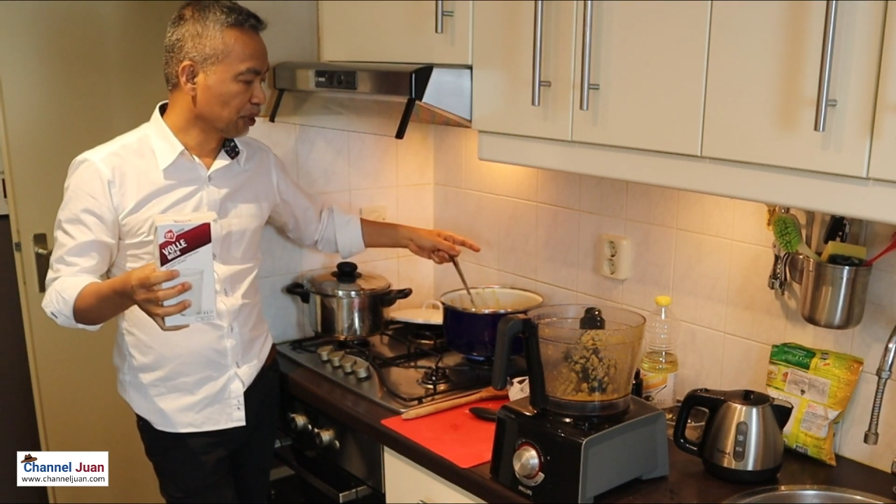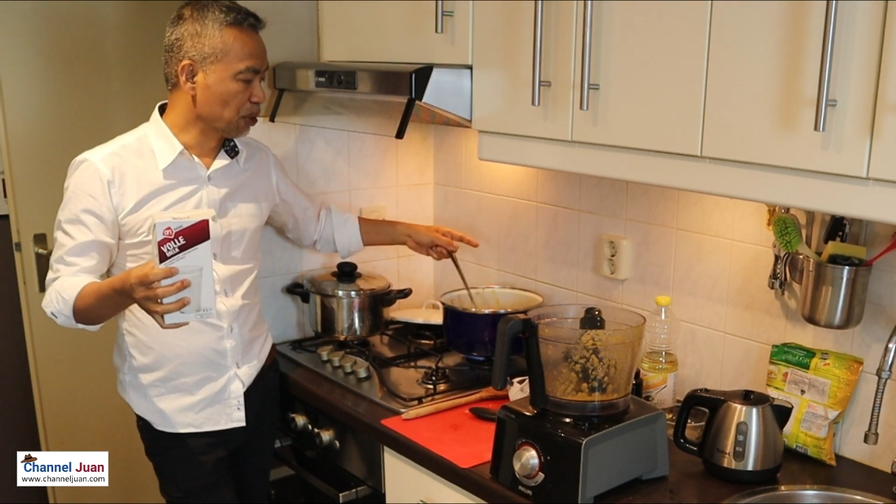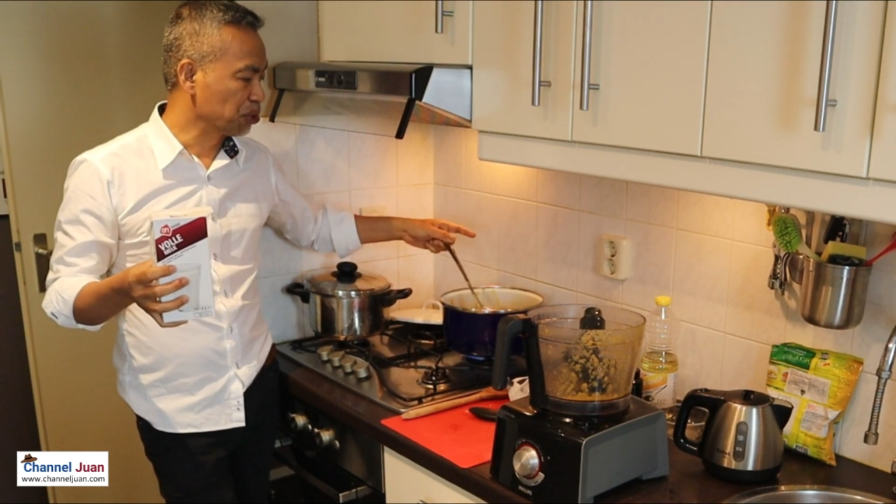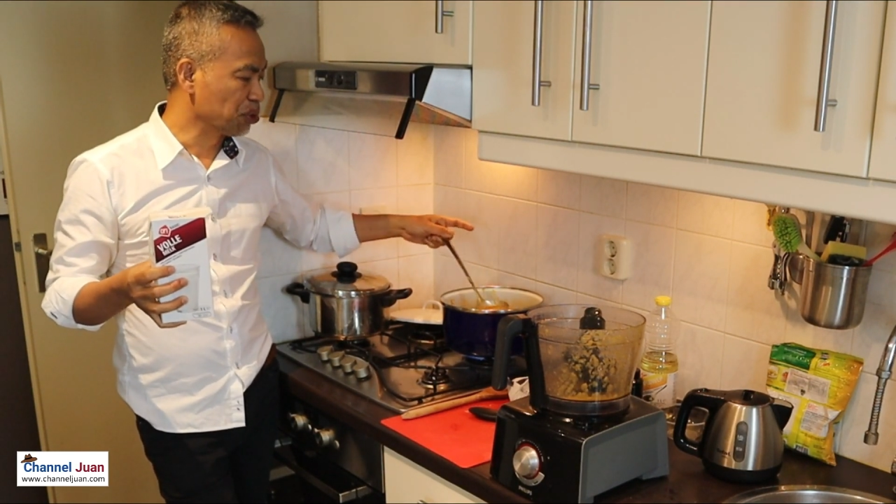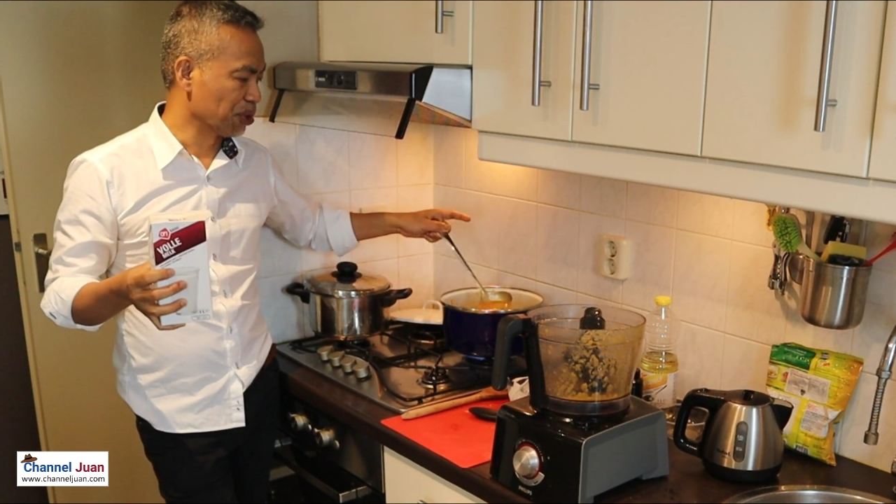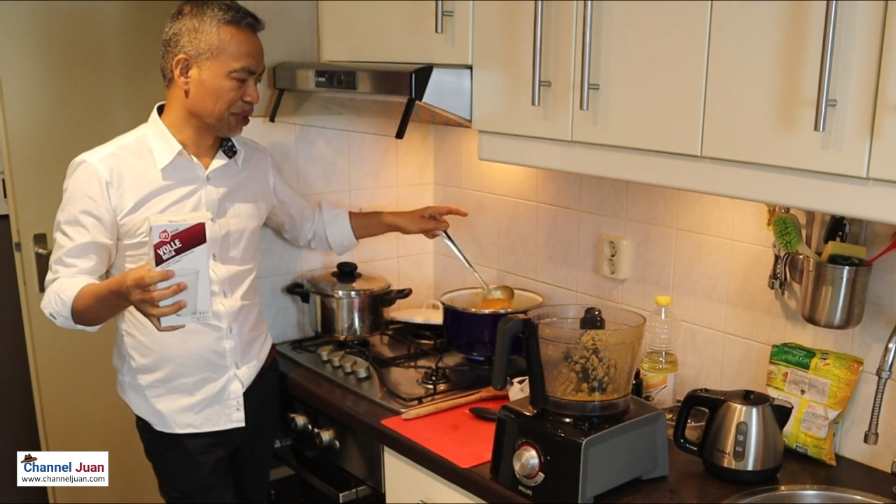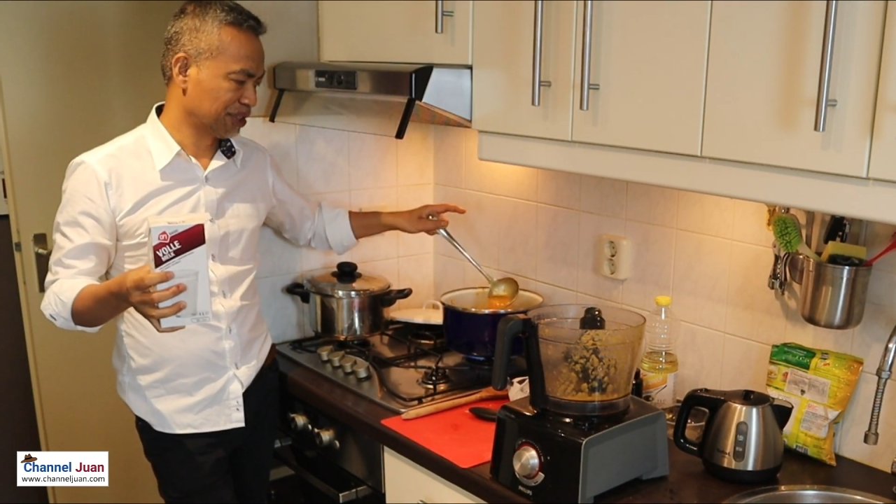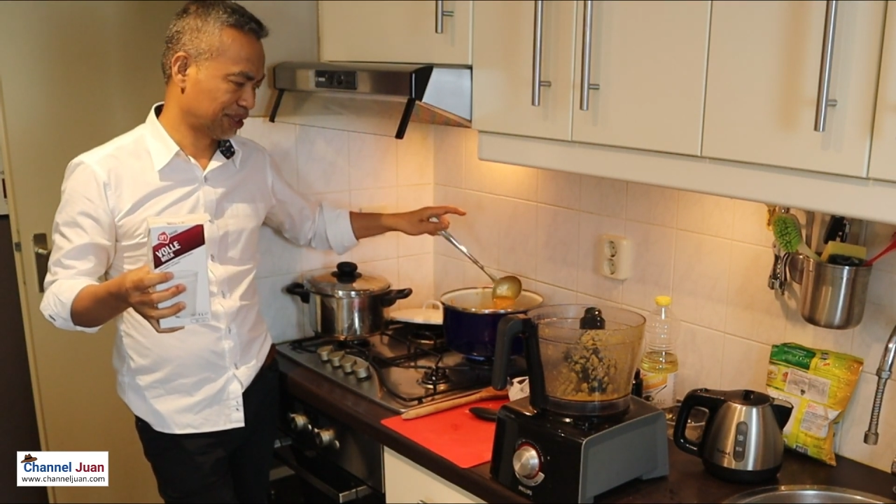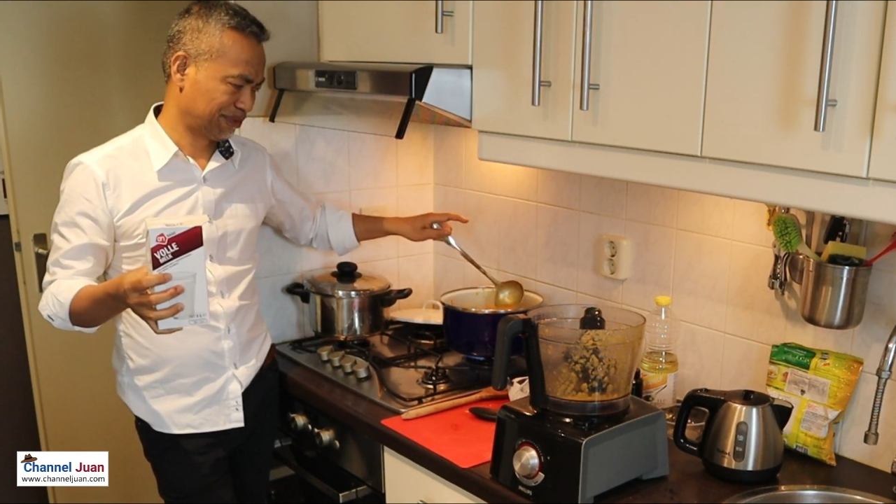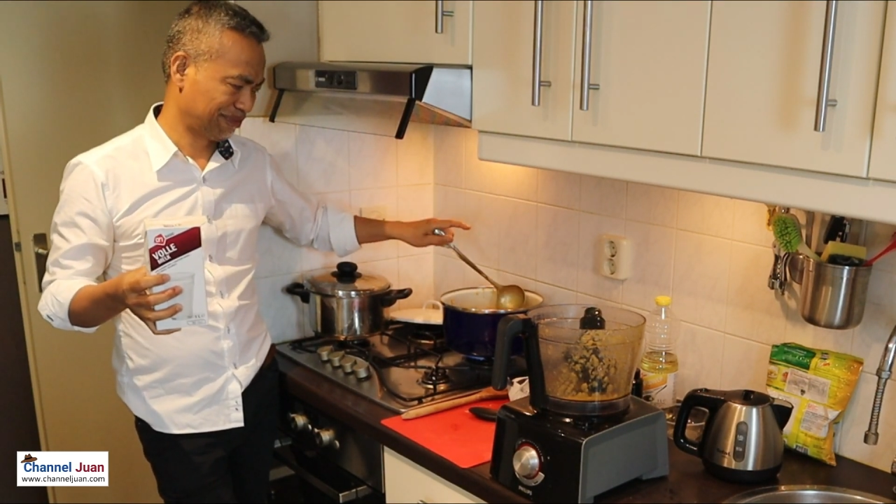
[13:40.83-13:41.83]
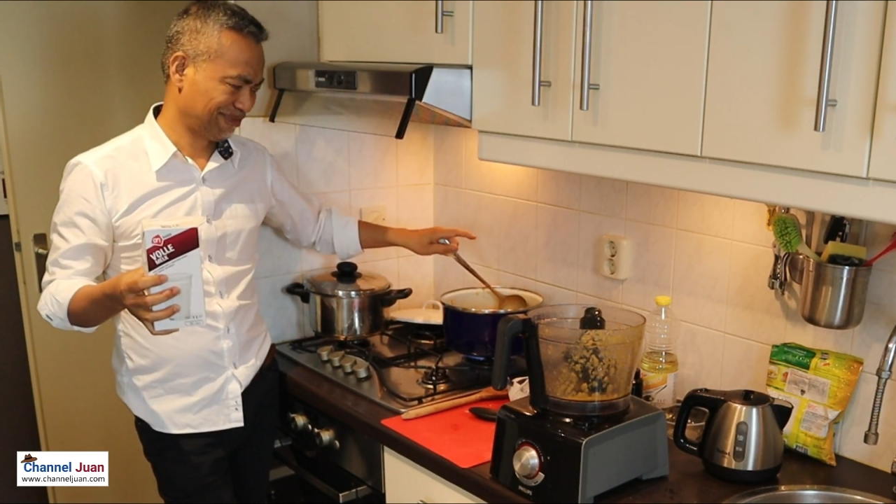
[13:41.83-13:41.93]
no choice.